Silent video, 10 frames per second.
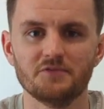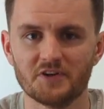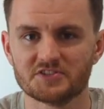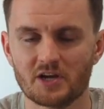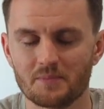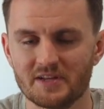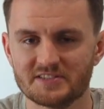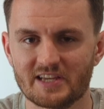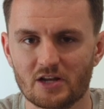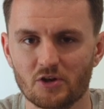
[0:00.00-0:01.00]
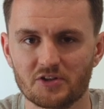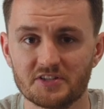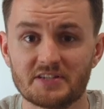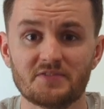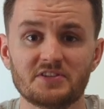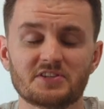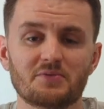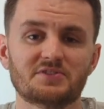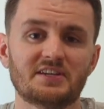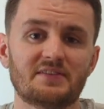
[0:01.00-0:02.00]
First up, let's take a look at the dividends I
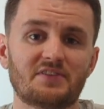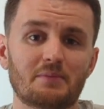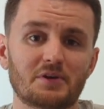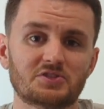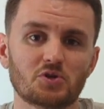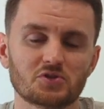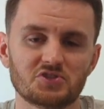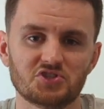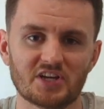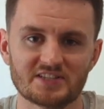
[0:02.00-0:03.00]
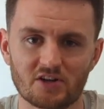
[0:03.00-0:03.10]
received in my stocks and shares